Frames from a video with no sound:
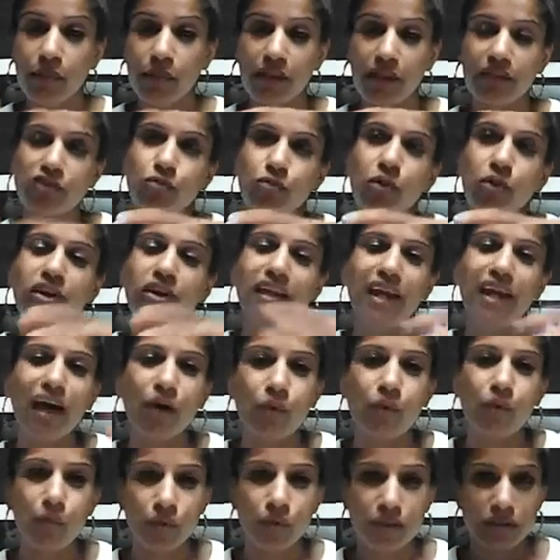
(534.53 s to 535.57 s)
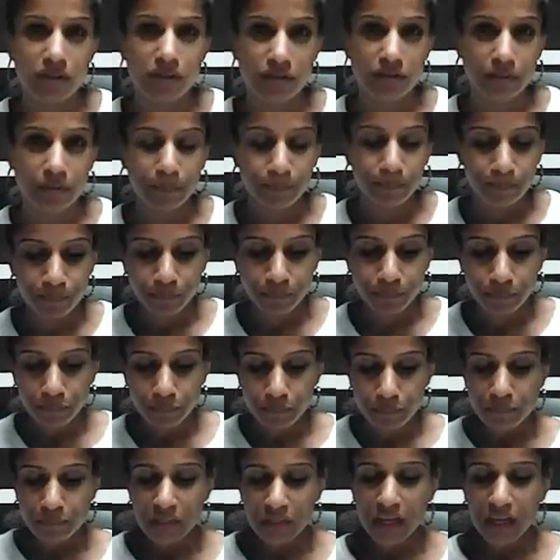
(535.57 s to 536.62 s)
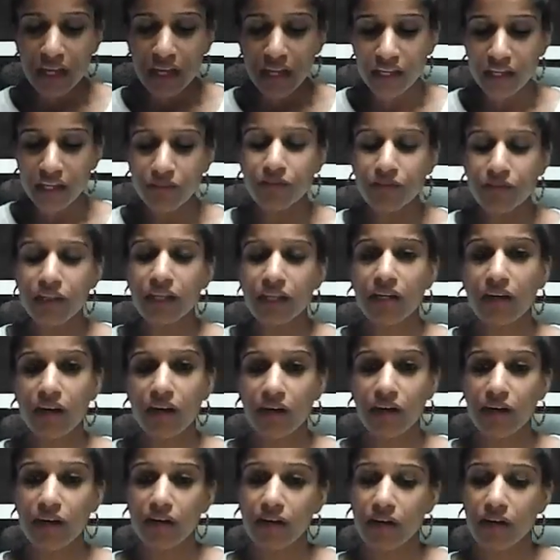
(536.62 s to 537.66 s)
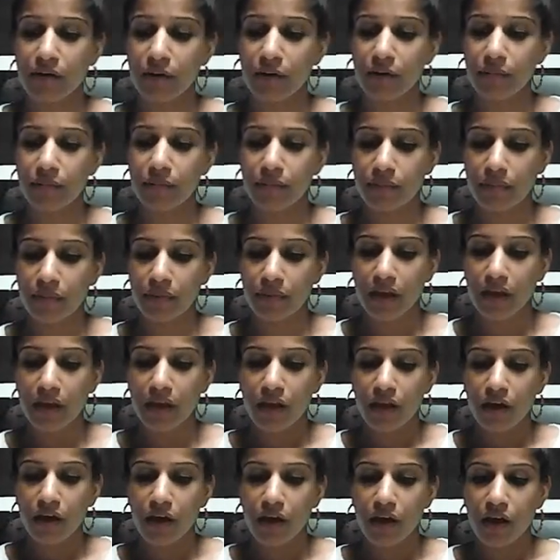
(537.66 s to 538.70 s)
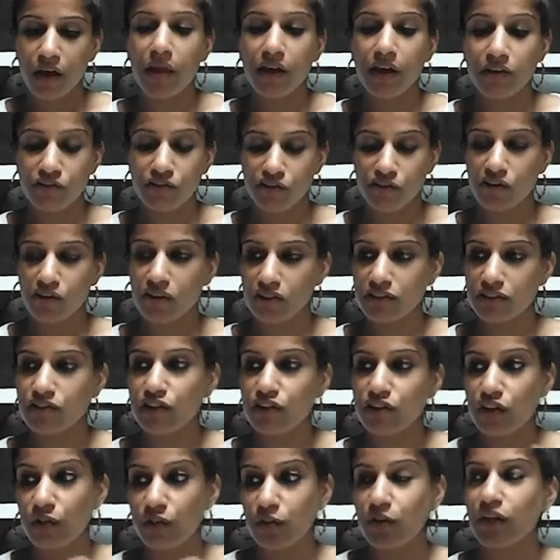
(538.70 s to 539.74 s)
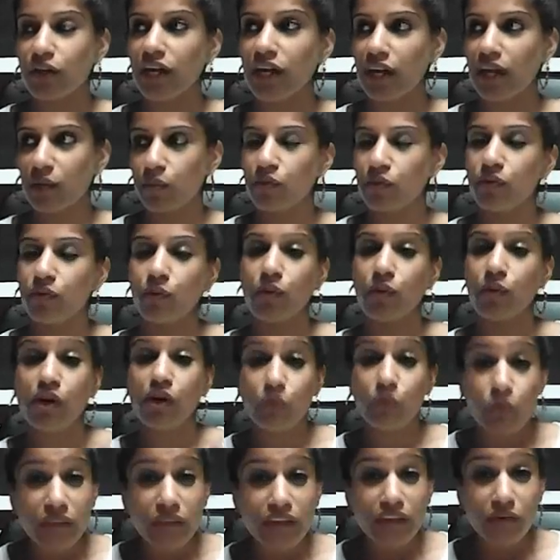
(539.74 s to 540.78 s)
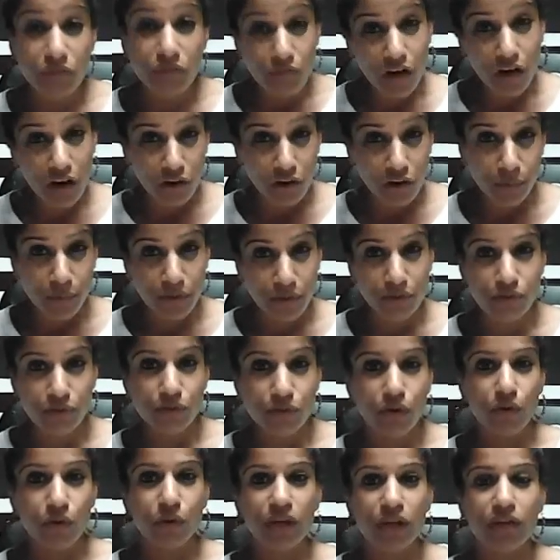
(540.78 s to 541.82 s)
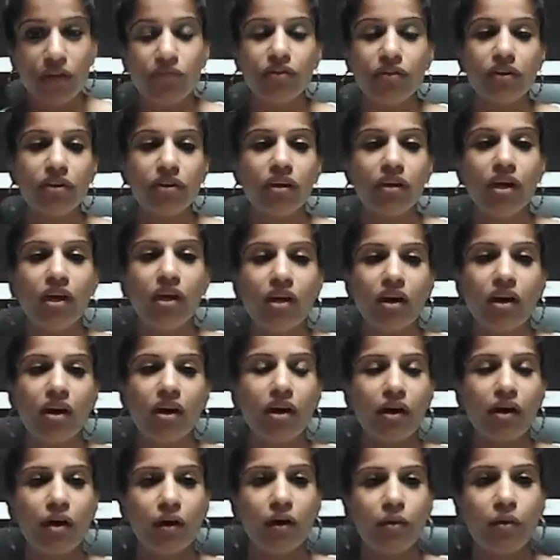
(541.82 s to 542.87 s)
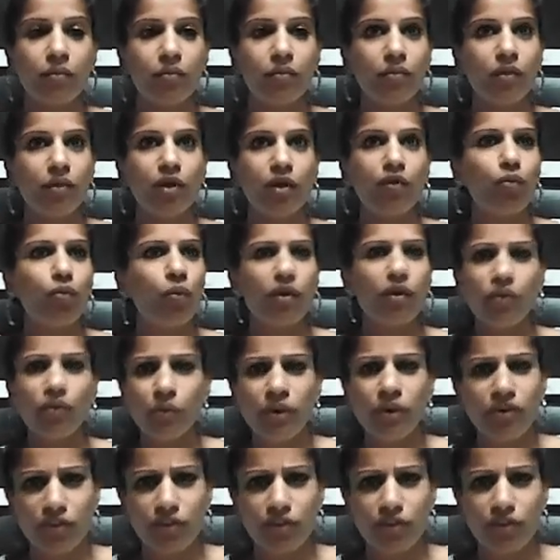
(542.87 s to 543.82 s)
spreading outwards and giving a better chance to communicate with the world, with the environment. So even whether we